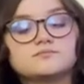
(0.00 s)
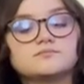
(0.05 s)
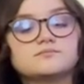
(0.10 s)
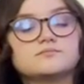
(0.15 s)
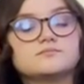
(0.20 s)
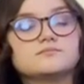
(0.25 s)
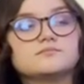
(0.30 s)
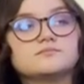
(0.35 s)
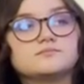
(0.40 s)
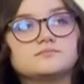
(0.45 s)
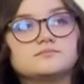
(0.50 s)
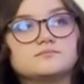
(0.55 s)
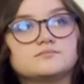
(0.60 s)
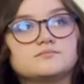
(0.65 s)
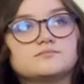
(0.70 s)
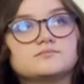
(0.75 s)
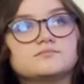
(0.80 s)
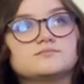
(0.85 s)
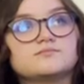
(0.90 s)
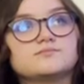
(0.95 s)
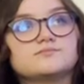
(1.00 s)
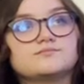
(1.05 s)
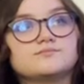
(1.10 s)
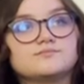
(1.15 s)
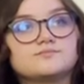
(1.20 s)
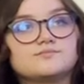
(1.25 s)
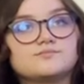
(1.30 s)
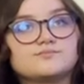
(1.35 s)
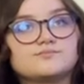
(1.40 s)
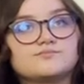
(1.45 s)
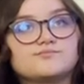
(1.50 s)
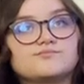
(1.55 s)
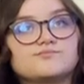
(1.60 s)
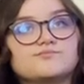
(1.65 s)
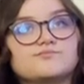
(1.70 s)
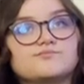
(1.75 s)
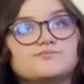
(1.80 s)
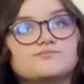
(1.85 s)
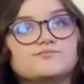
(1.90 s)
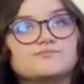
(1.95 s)

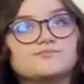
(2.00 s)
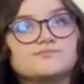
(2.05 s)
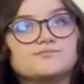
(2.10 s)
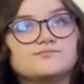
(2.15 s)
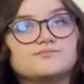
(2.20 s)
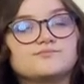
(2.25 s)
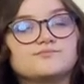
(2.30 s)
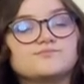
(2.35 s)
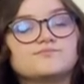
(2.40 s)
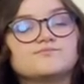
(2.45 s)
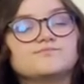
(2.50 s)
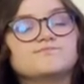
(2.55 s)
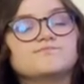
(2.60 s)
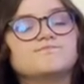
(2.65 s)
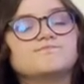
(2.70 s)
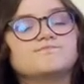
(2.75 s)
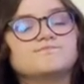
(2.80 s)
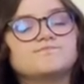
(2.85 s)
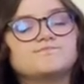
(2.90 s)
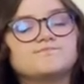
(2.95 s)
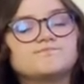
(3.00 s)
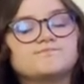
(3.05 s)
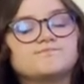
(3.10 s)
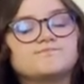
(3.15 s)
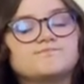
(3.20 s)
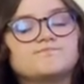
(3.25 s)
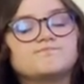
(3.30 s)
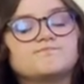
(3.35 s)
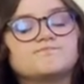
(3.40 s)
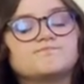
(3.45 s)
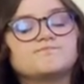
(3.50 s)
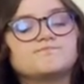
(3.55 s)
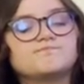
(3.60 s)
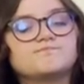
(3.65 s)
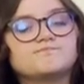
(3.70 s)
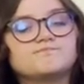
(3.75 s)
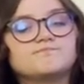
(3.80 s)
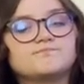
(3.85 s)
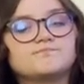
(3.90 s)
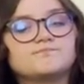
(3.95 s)

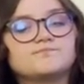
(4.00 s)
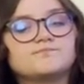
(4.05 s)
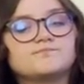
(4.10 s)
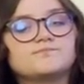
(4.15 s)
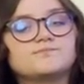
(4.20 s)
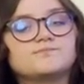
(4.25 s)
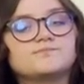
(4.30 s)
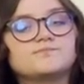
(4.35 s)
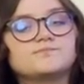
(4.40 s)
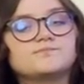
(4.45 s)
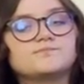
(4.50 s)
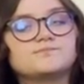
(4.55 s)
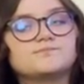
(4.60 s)
[no speech]